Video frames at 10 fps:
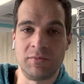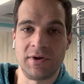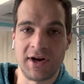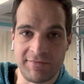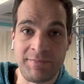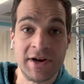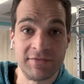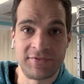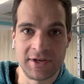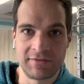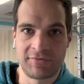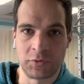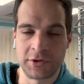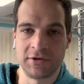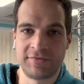of benefit
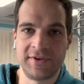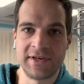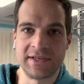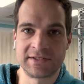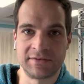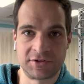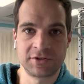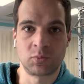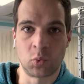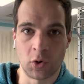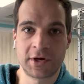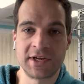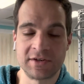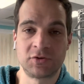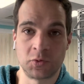for your fitness of just
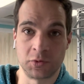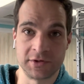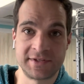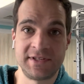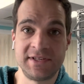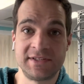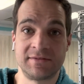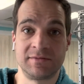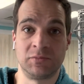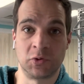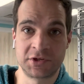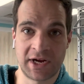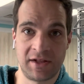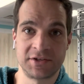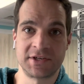working towards these more
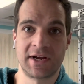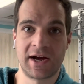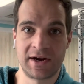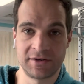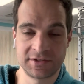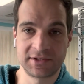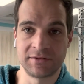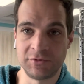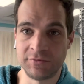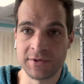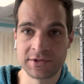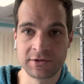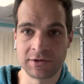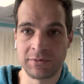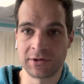challenging, higher skill movements. You're
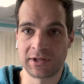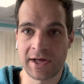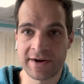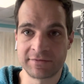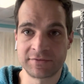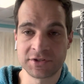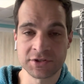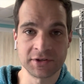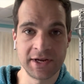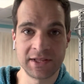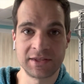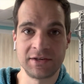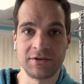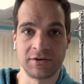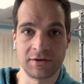going to build a lot of strength in
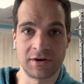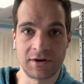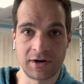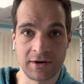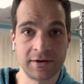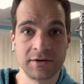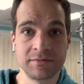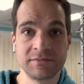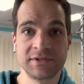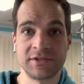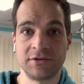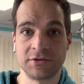your arms and your